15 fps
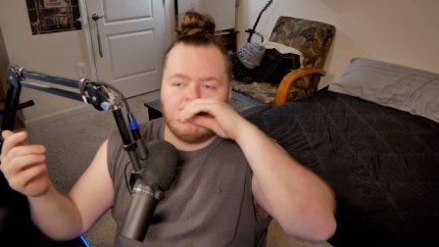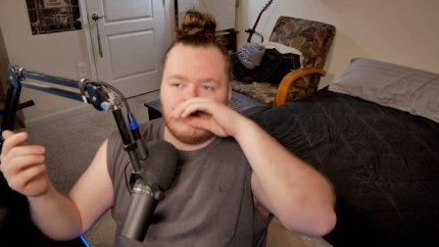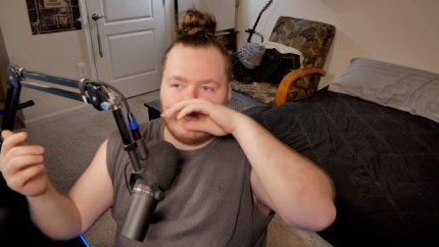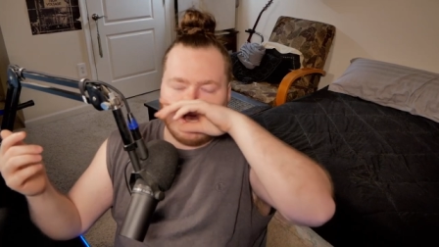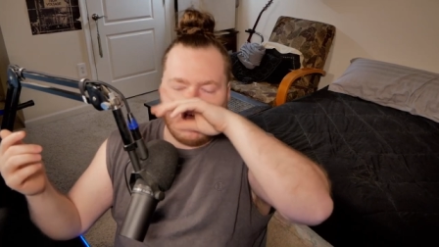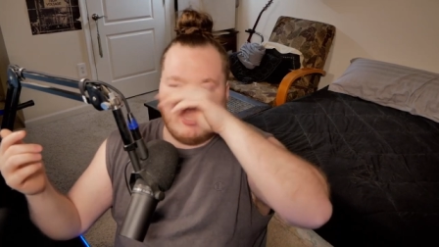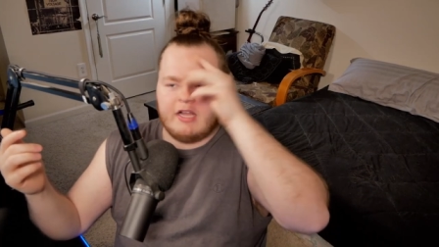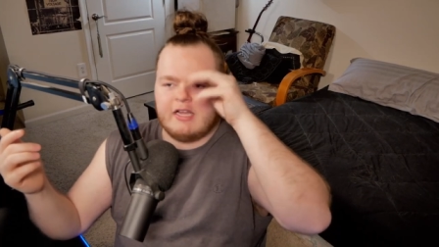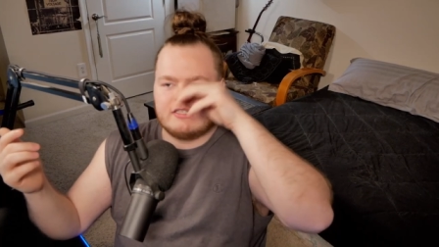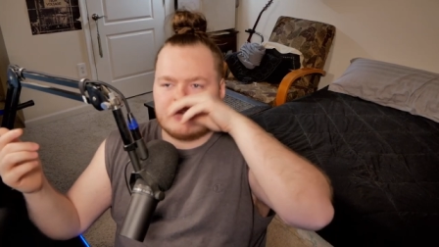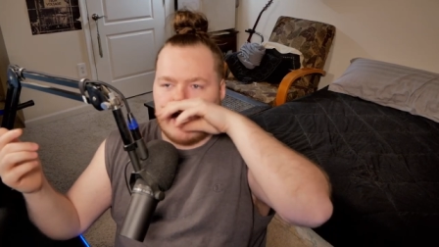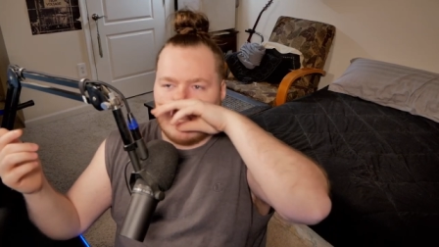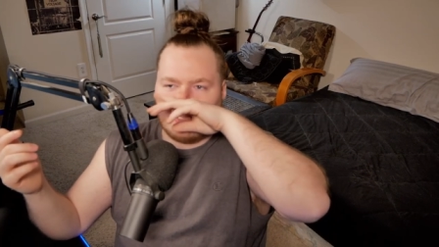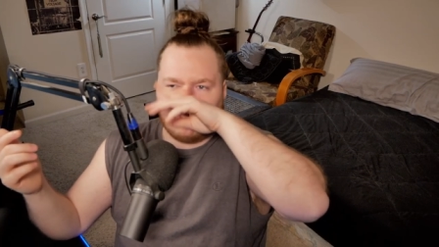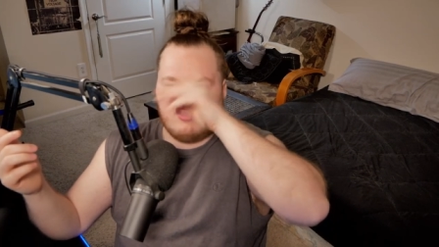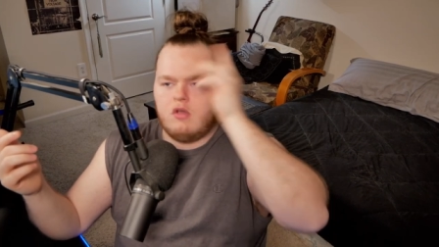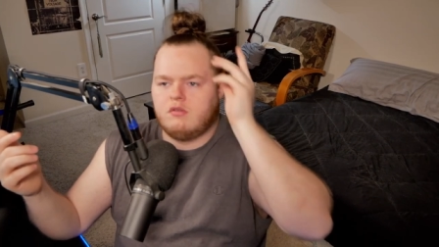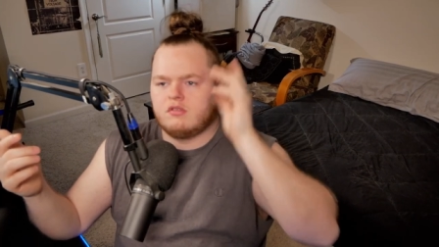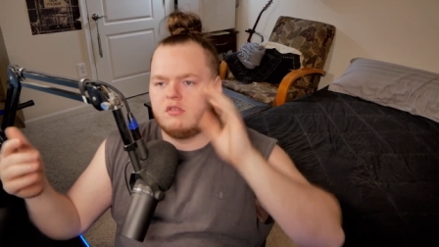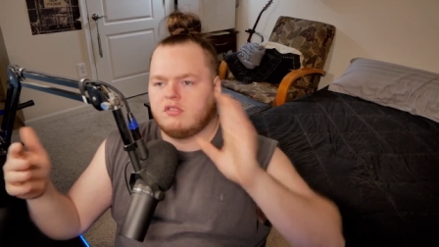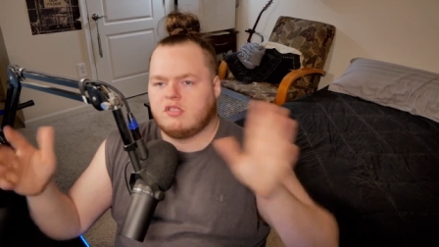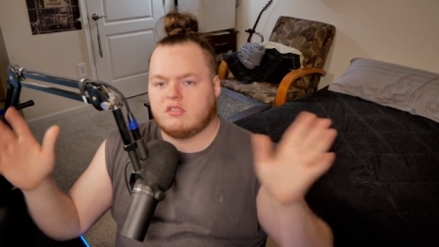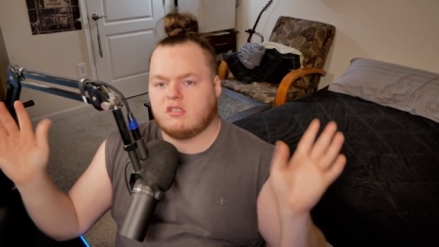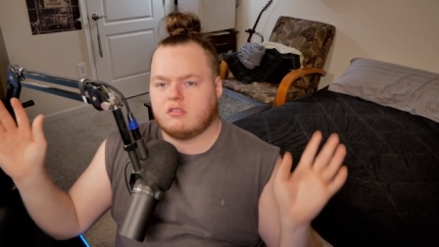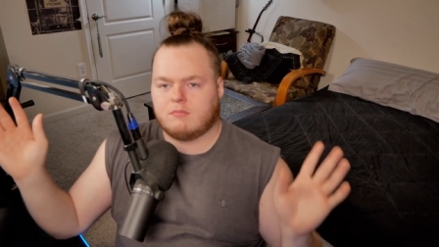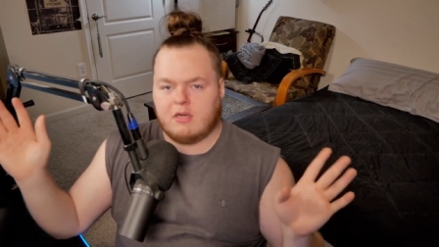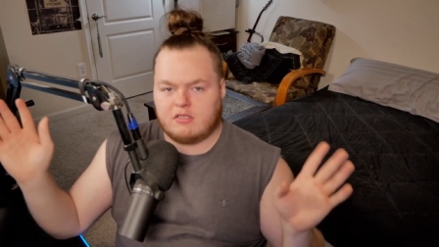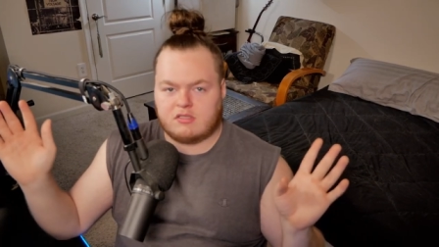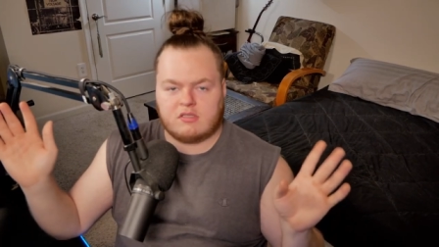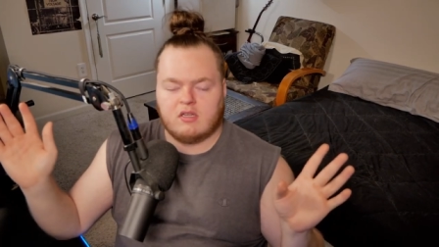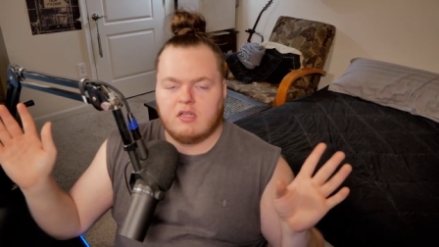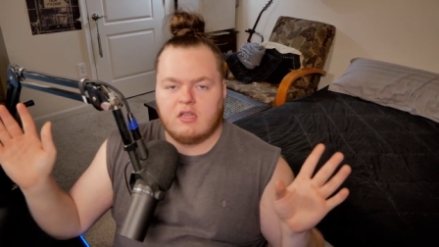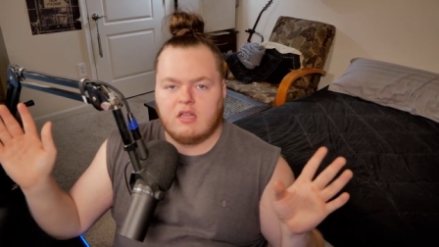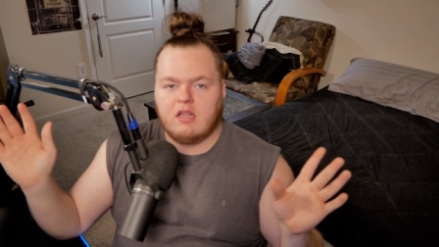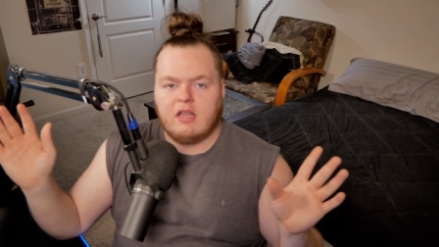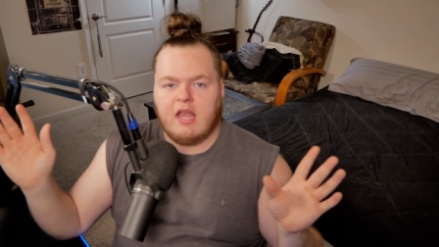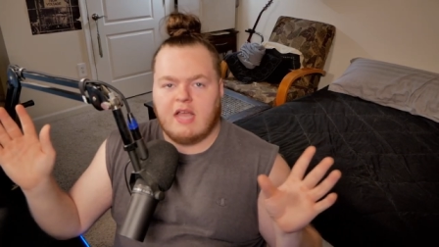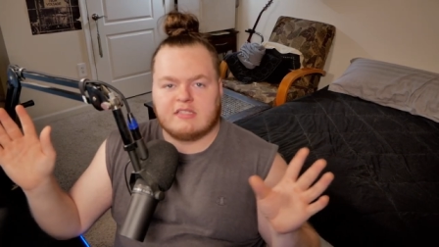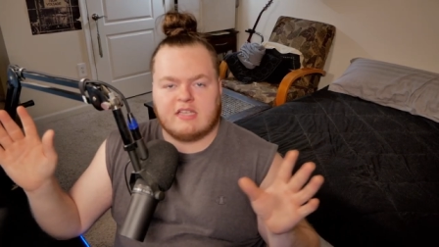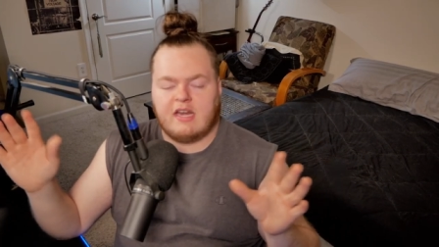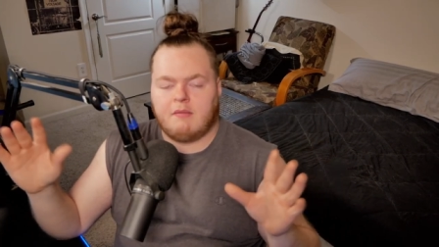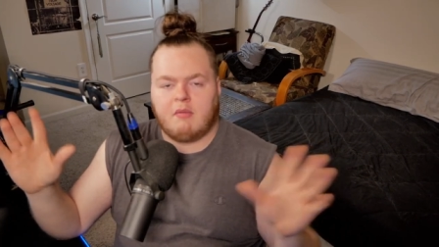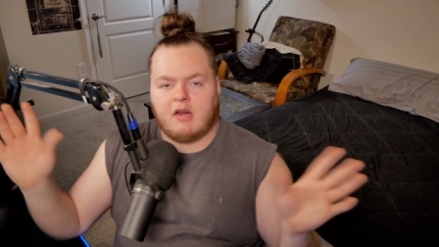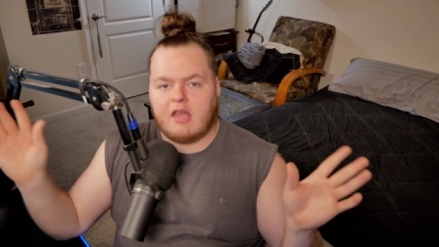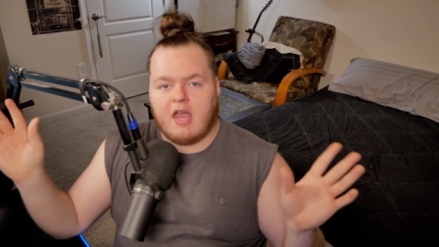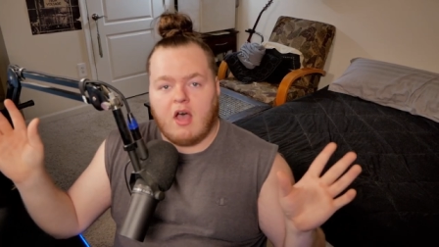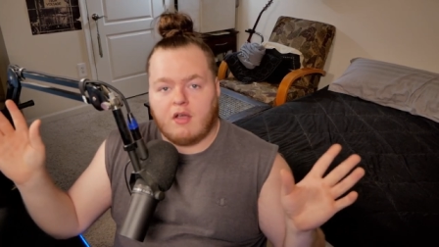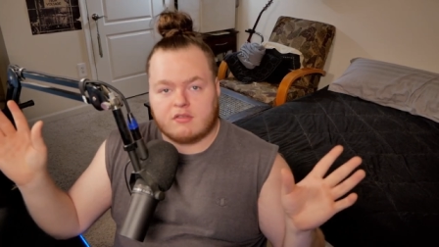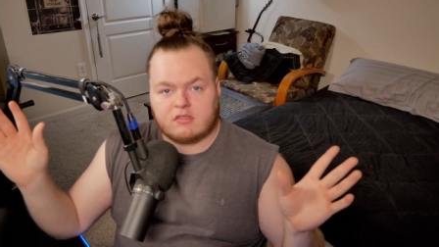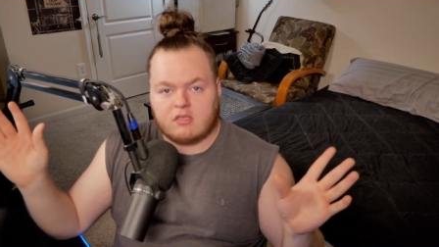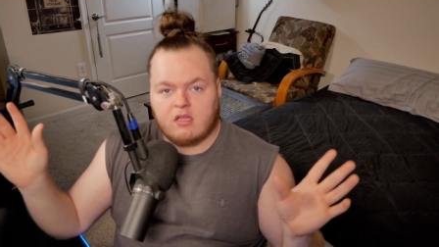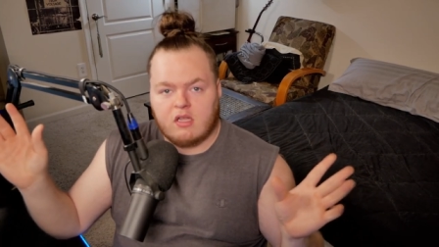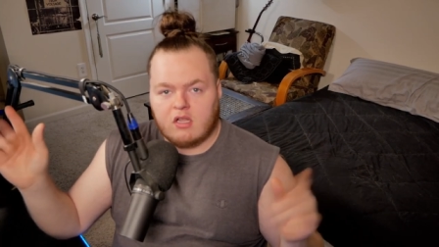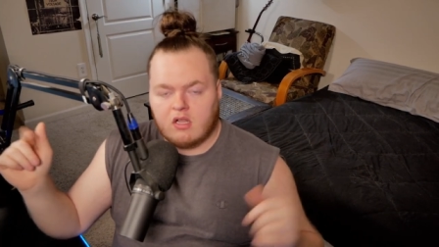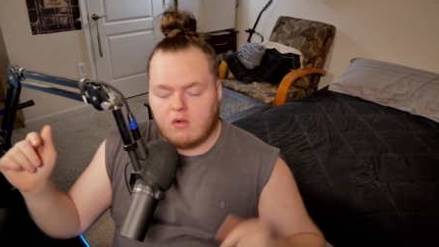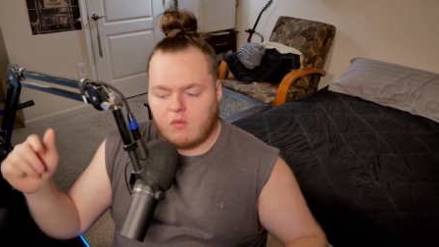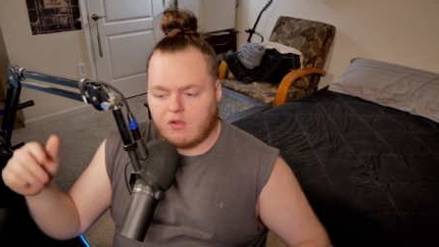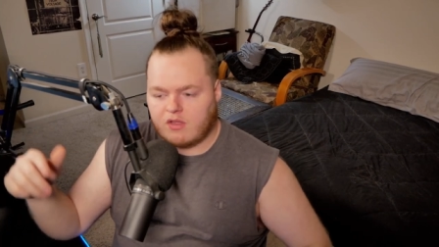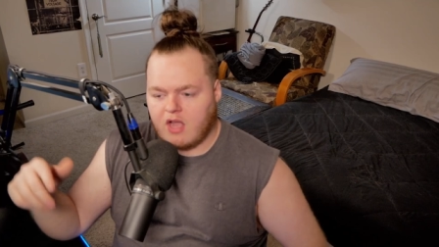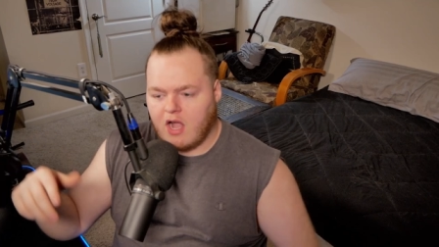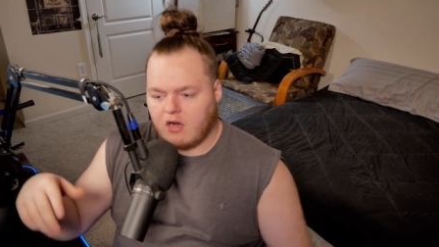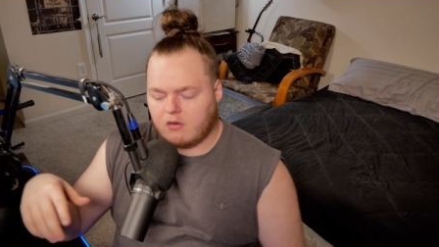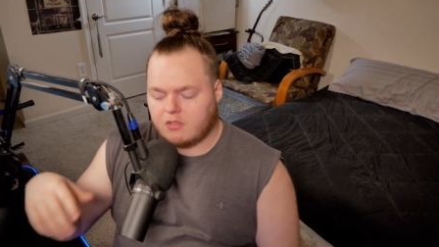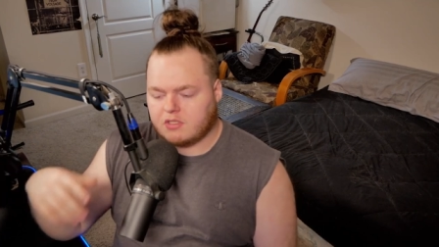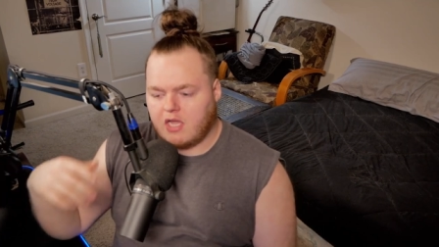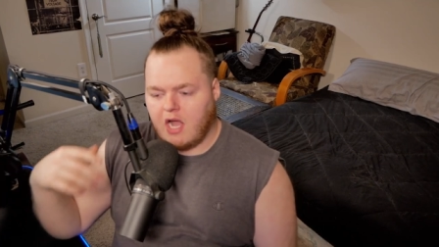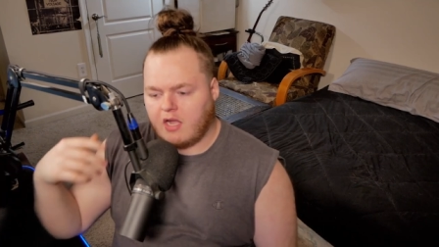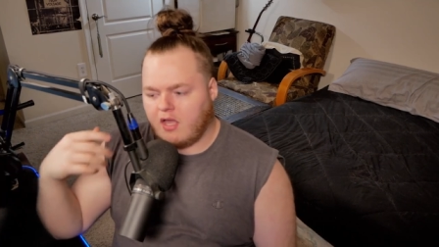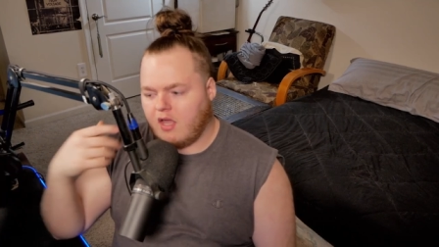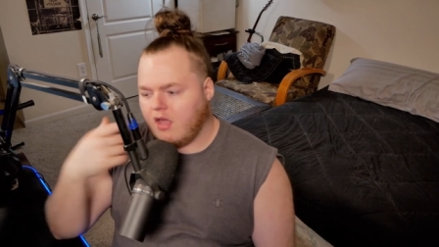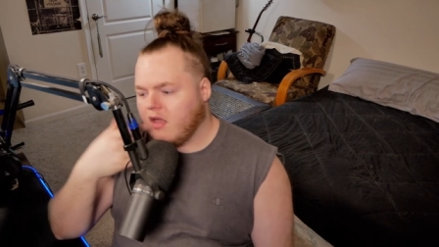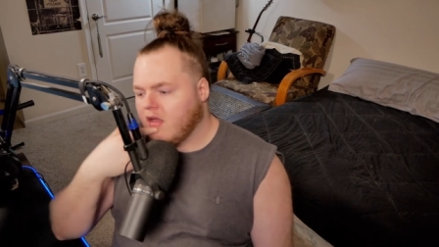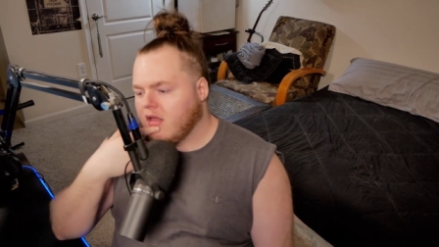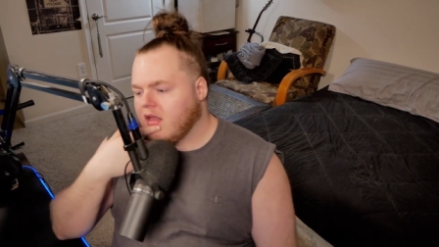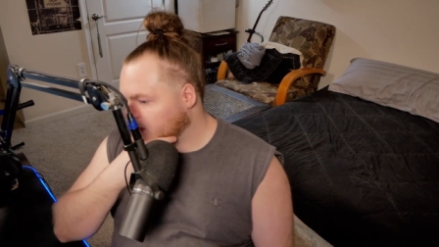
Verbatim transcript: uh, against Haki users just as much as anybody else with Conqueror's Haki.